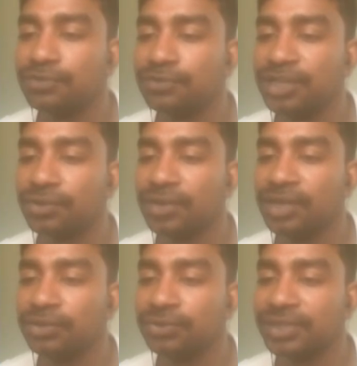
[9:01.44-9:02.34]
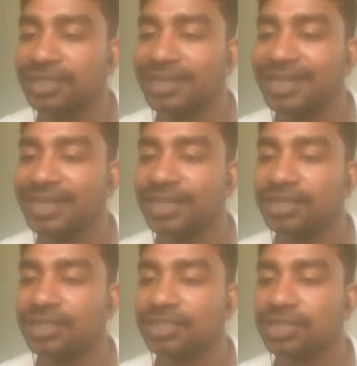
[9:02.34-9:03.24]
free trial using the link in the
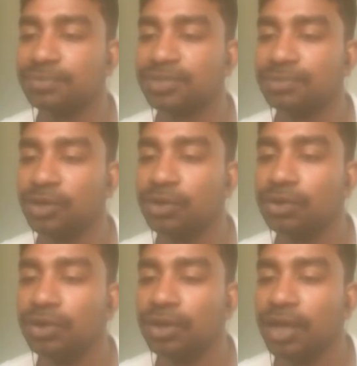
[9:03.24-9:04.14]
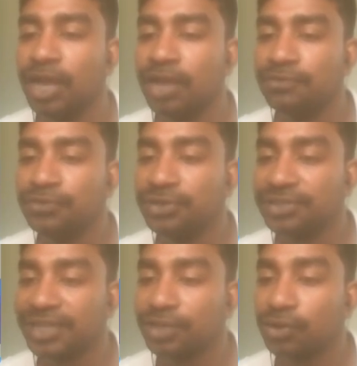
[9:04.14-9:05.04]
description below. If you
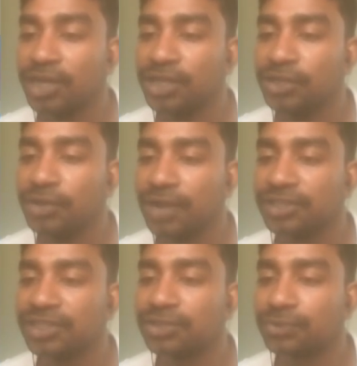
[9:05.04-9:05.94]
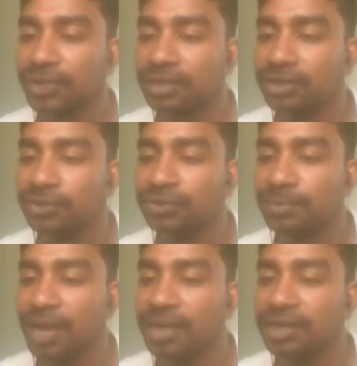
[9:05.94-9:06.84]
decide to continue after the trial, using
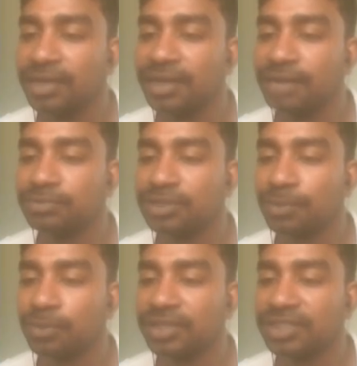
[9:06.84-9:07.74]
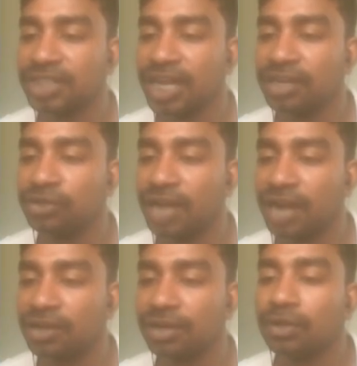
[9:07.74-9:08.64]
my link helps support the channel at
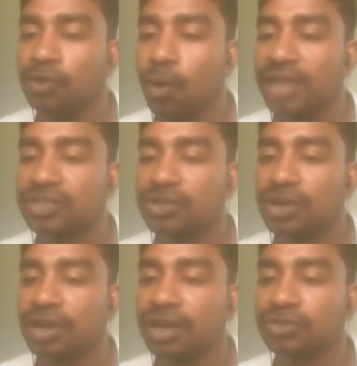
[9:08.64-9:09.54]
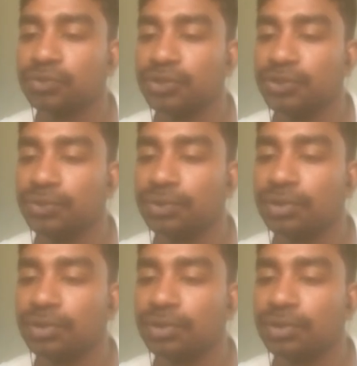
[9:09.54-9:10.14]
no extra cost to you.